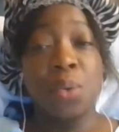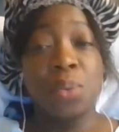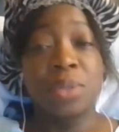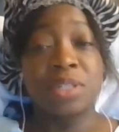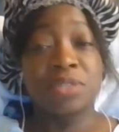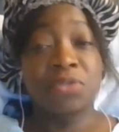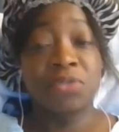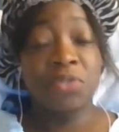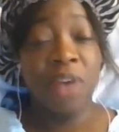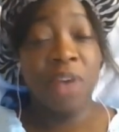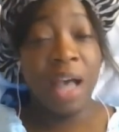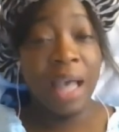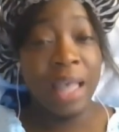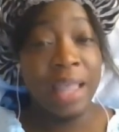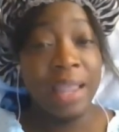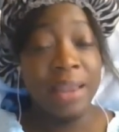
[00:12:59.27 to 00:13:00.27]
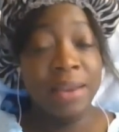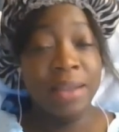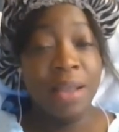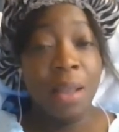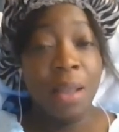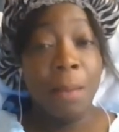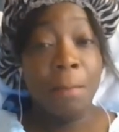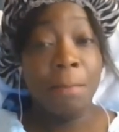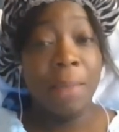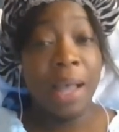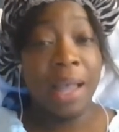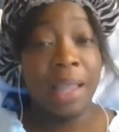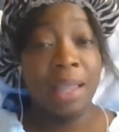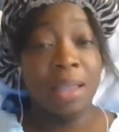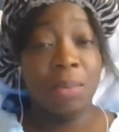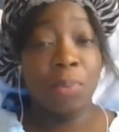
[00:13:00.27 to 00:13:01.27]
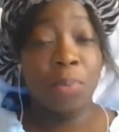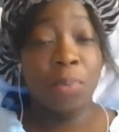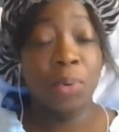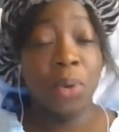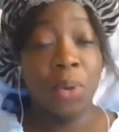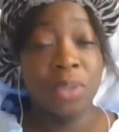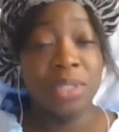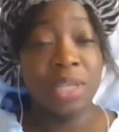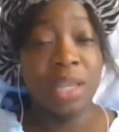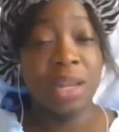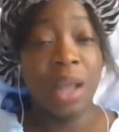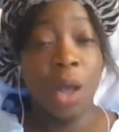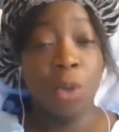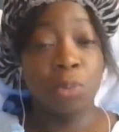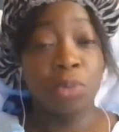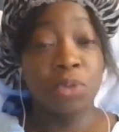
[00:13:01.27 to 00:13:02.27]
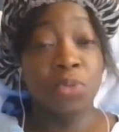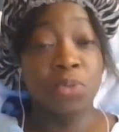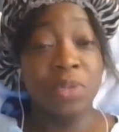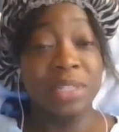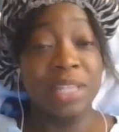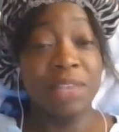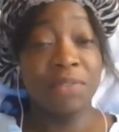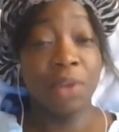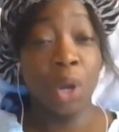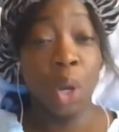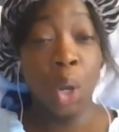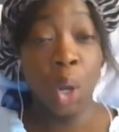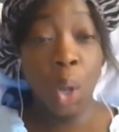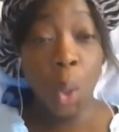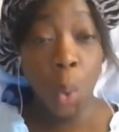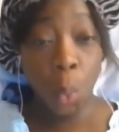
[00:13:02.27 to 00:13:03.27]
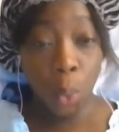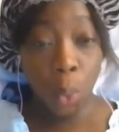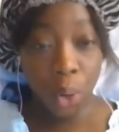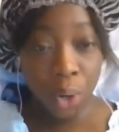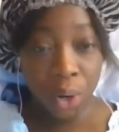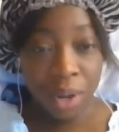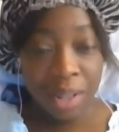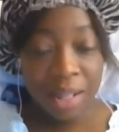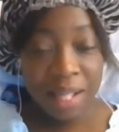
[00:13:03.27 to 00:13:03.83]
was fine. My protein output was even lower